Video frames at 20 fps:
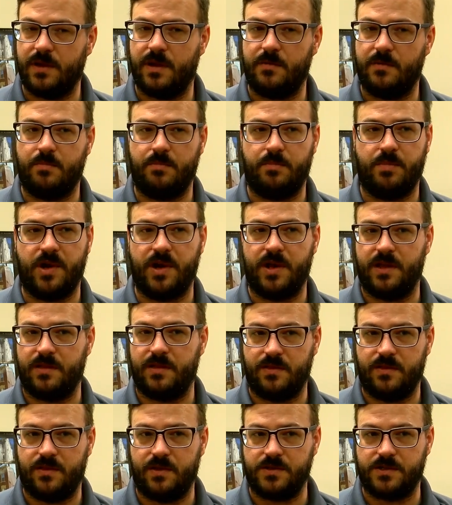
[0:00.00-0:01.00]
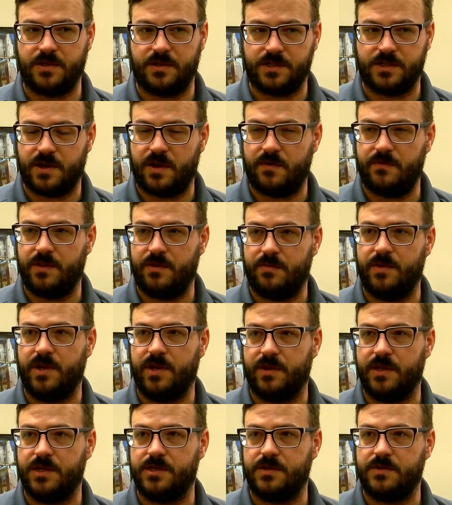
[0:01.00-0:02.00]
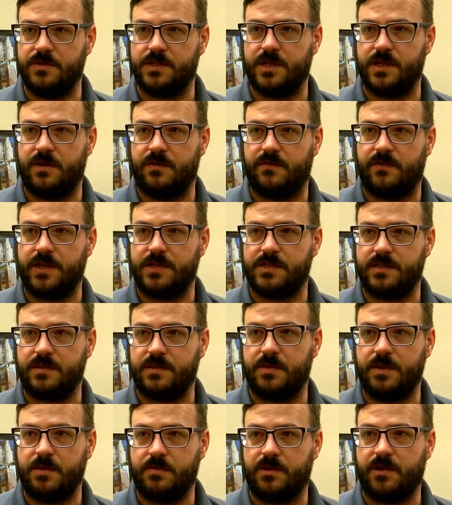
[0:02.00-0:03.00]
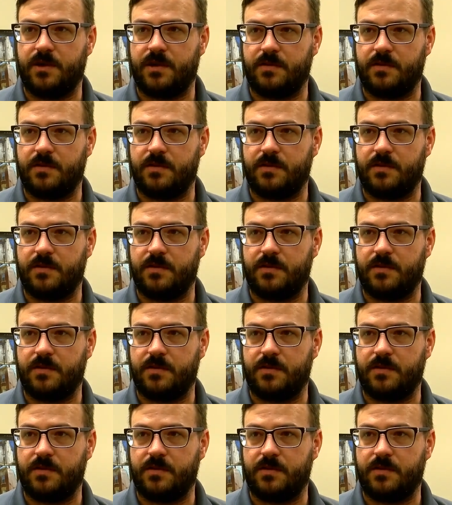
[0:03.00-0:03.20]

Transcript: but those aren't solving the real issues that are facing the people in our